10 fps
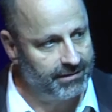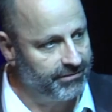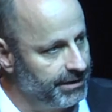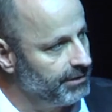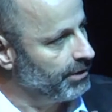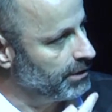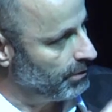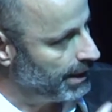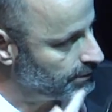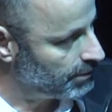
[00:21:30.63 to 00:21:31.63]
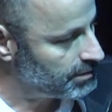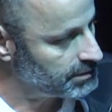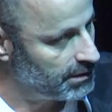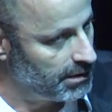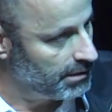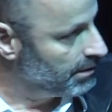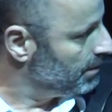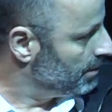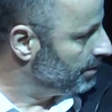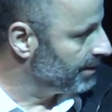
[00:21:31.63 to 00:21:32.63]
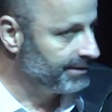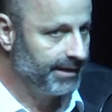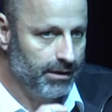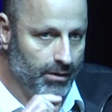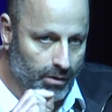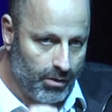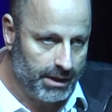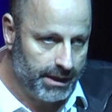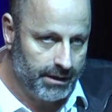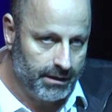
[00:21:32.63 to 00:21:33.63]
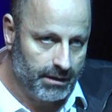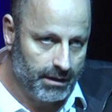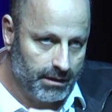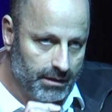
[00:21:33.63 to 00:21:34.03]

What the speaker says: vis-a-vis regulators that take only